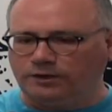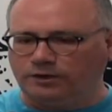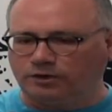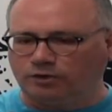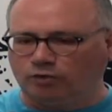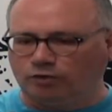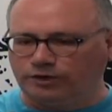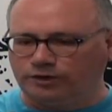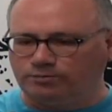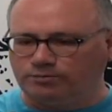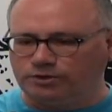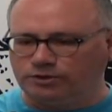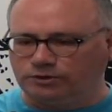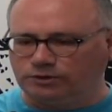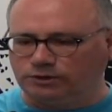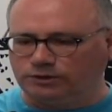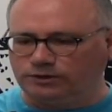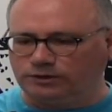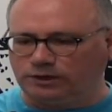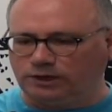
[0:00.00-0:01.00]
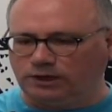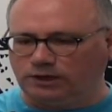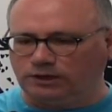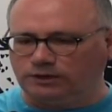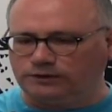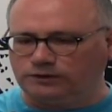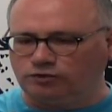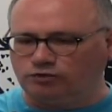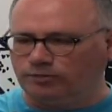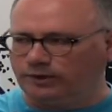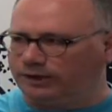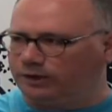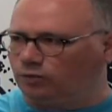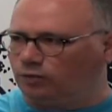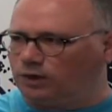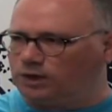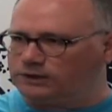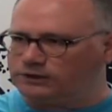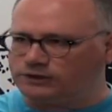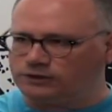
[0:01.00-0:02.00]
they're going to build a
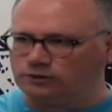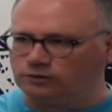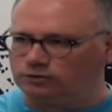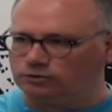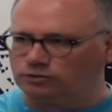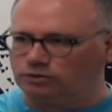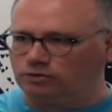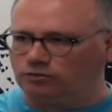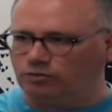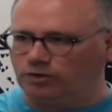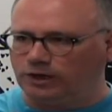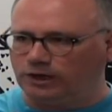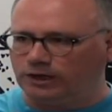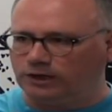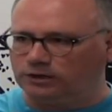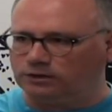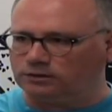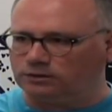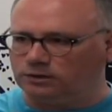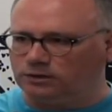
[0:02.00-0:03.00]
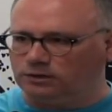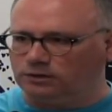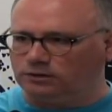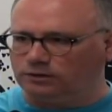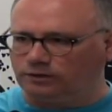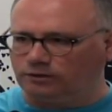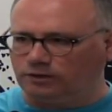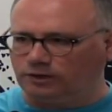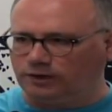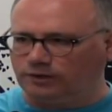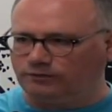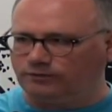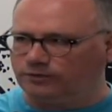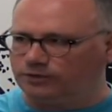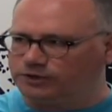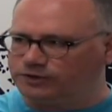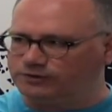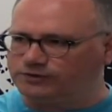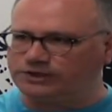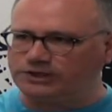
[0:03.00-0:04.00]
2-megawatt solar array. They're on the
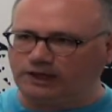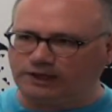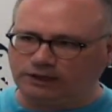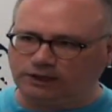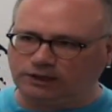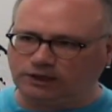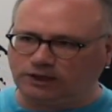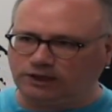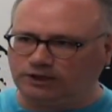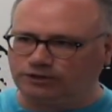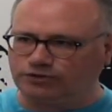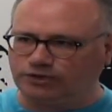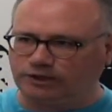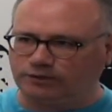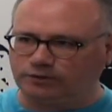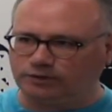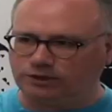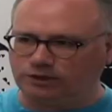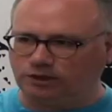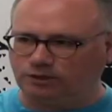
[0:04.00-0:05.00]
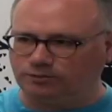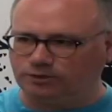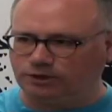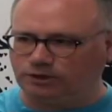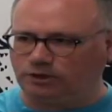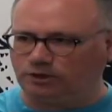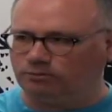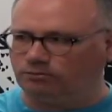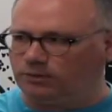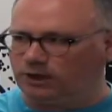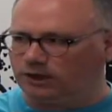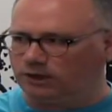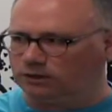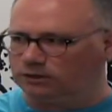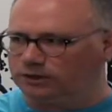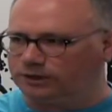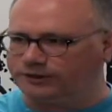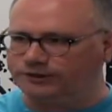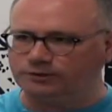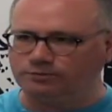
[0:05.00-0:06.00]
verge of signing a contract with a company called
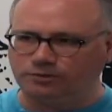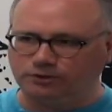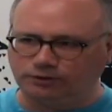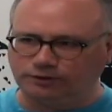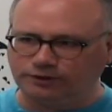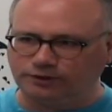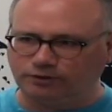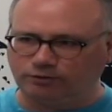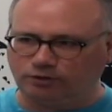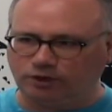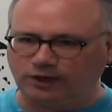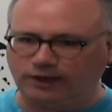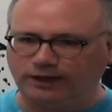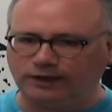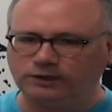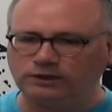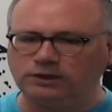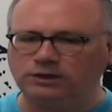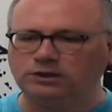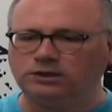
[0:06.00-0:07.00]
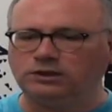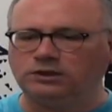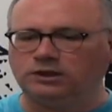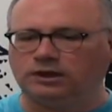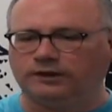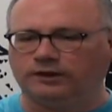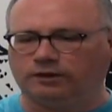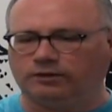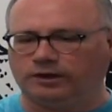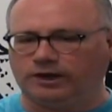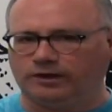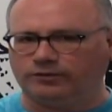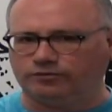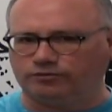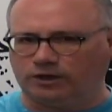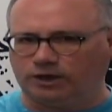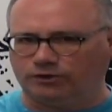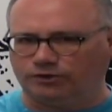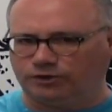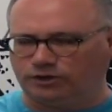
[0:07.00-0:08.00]
Monolith to build the array, and they'll have
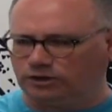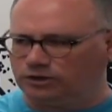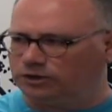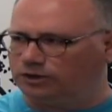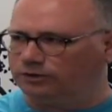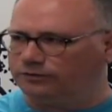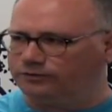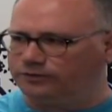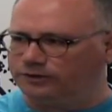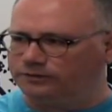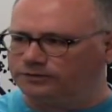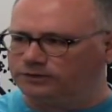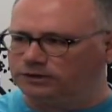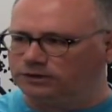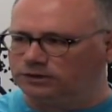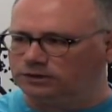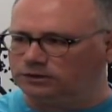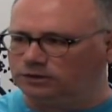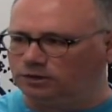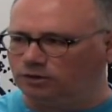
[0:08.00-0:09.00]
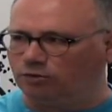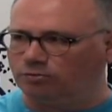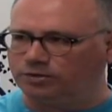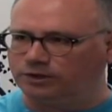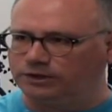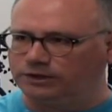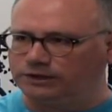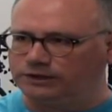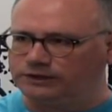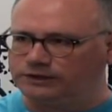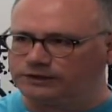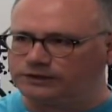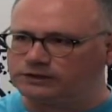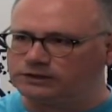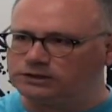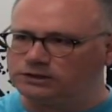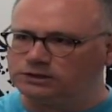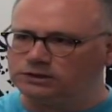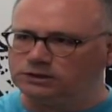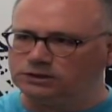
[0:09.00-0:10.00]
around 150 openings
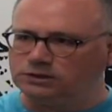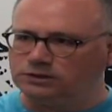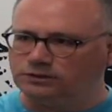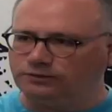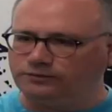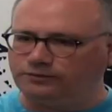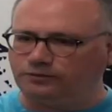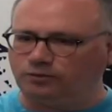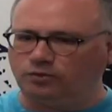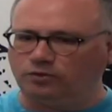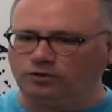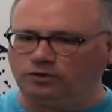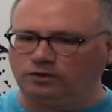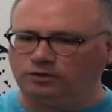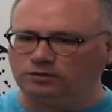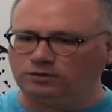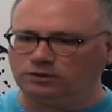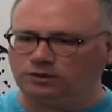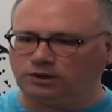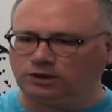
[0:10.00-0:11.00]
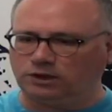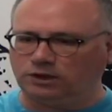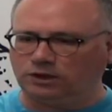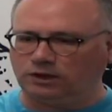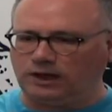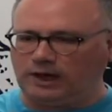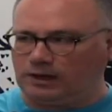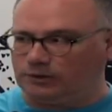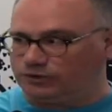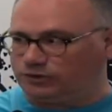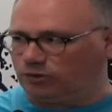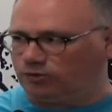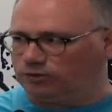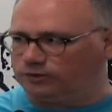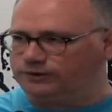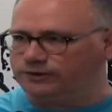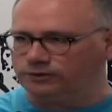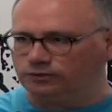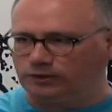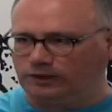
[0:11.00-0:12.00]
for
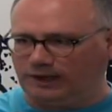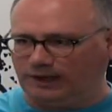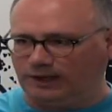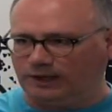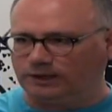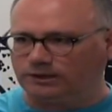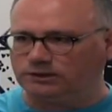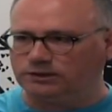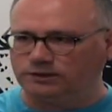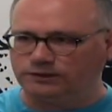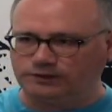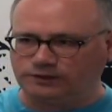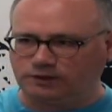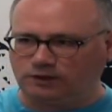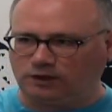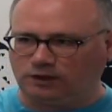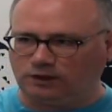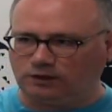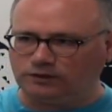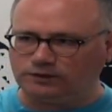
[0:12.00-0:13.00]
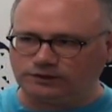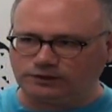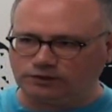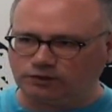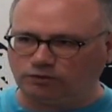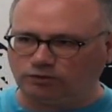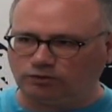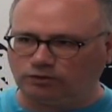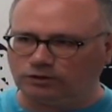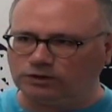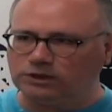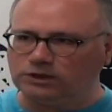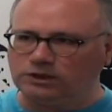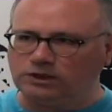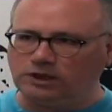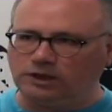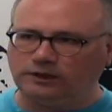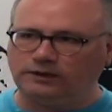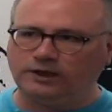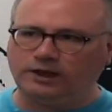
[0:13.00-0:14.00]
households who can't install solar.
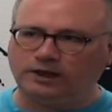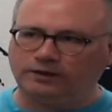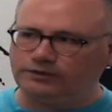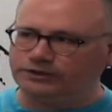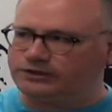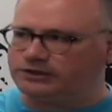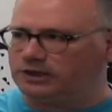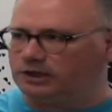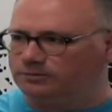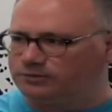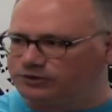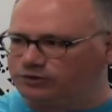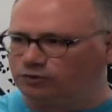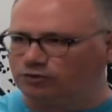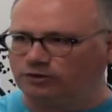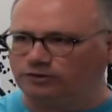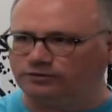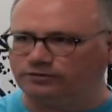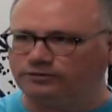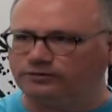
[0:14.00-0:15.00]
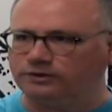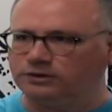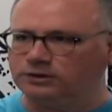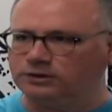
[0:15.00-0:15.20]
And they have the same sort of